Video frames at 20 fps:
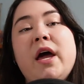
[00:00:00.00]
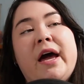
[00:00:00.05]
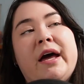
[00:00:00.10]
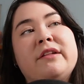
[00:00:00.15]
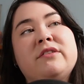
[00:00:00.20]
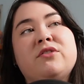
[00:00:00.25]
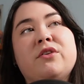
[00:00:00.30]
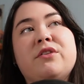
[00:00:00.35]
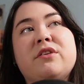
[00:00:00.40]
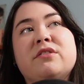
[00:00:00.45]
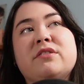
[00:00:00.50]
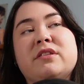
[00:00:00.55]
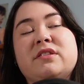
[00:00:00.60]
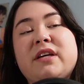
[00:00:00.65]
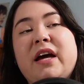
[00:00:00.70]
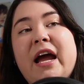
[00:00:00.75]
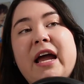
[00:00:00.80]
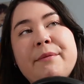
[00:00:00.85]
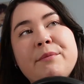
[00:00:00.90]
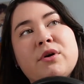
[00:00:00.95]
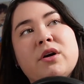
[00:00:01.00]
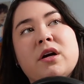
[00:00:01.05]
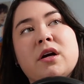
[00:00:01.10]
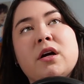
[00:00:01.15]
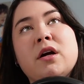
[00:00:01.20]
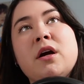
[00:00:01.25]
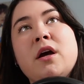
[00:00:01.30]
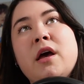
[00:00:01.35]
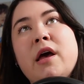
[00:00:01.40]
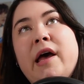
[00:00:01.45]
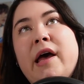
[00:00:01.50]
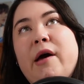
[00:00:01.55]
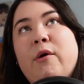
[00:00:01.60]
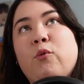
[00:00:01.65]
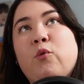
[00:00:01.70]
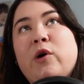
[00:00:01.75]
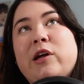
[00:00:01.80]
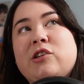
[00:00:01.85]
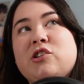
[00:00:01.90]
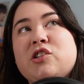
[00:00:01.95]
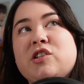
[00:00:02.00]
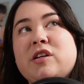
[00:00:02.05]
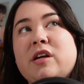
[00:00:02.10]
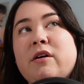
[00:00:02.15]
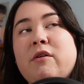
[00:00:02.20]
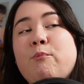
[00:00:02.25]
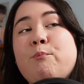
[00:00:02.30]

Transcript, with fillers: And so there's a timer which